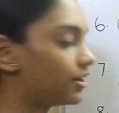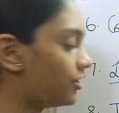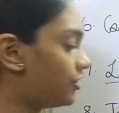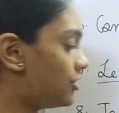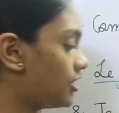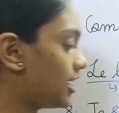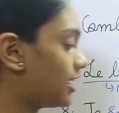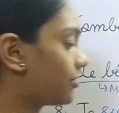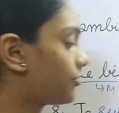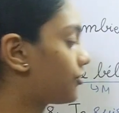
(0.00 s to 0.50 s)

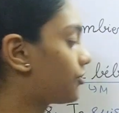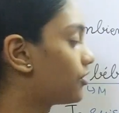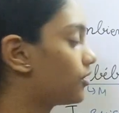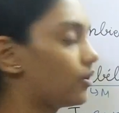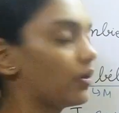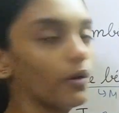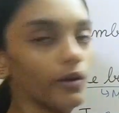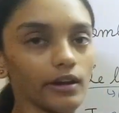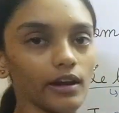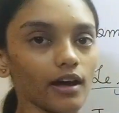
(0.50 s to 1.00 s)
naître
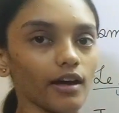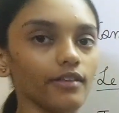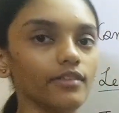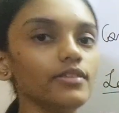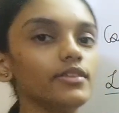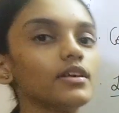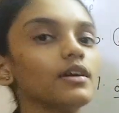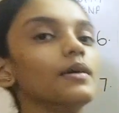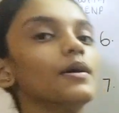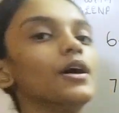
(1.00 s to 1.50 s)
en
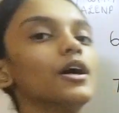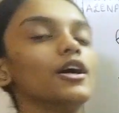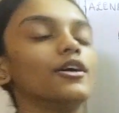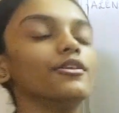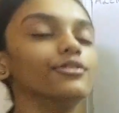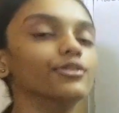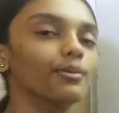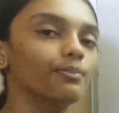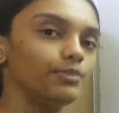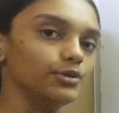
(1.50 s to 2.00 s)
Inde.
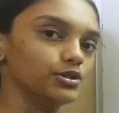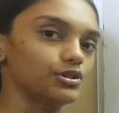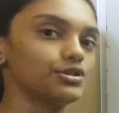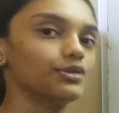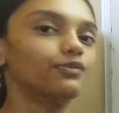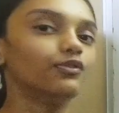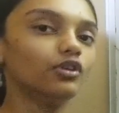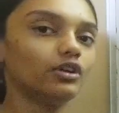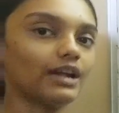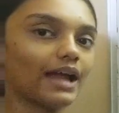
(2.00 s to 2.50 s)
The
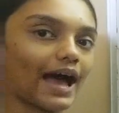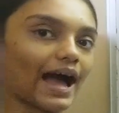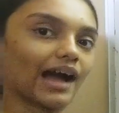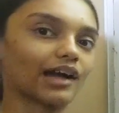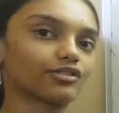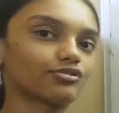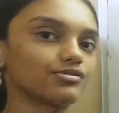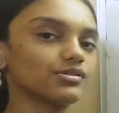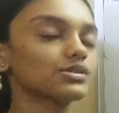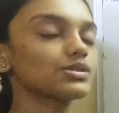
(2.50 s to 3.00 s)
beautiful
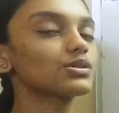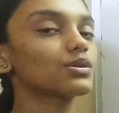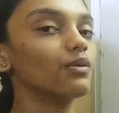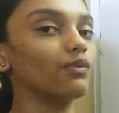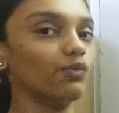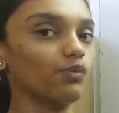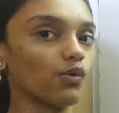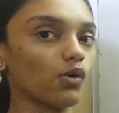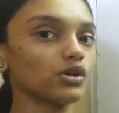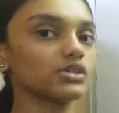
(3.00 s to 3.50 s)
actress
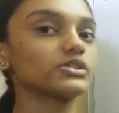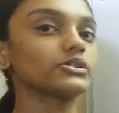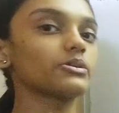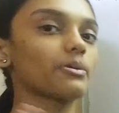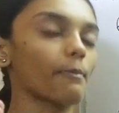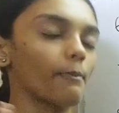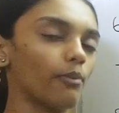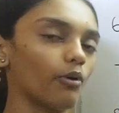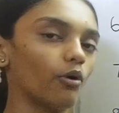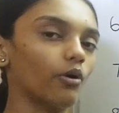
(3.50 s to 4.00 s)
was
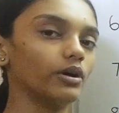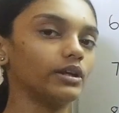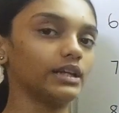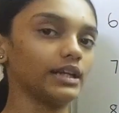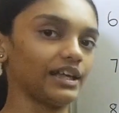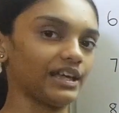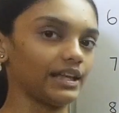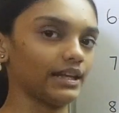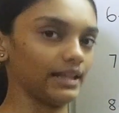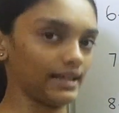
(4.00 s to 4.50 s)
born in